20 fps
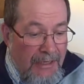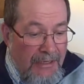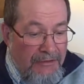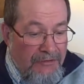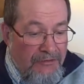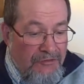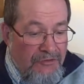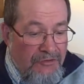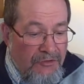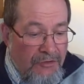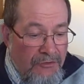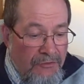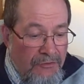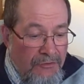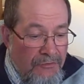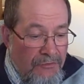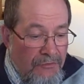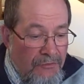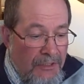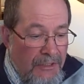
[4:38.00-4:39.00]
And
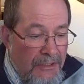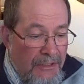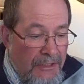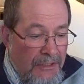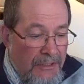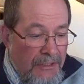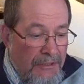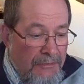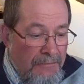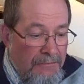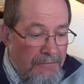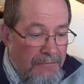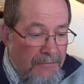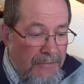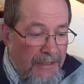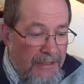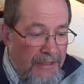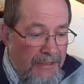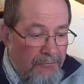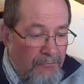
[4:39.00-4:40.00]
so
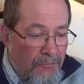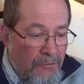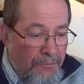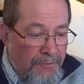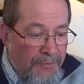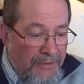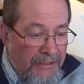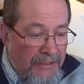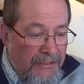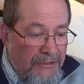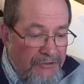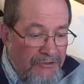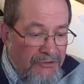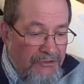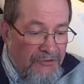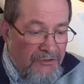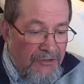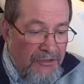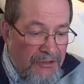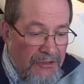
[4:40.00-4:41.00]
it would be
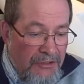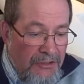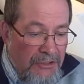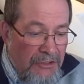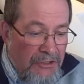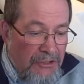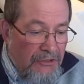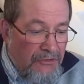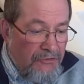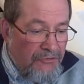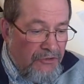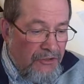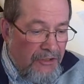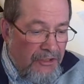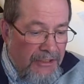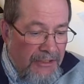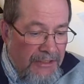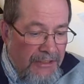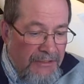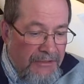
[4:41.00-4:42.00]
interesting to
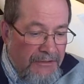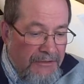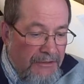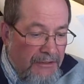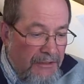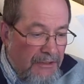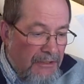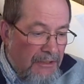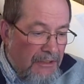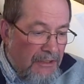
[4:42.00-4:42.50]
learn.